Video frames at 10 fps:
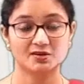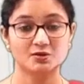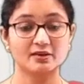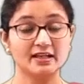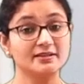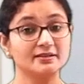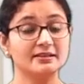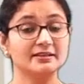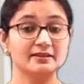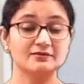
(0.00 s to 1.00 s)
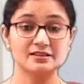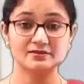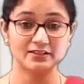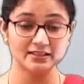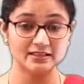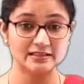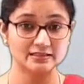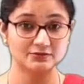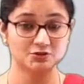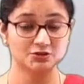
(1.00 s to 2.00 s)
Okay, and it then is very
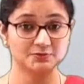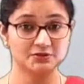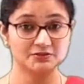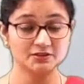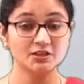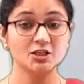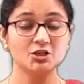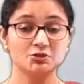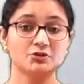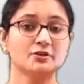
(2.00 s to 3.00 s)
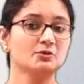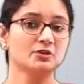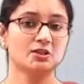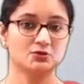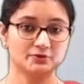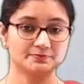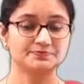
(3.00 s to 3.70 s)
easy for the person to remove it out.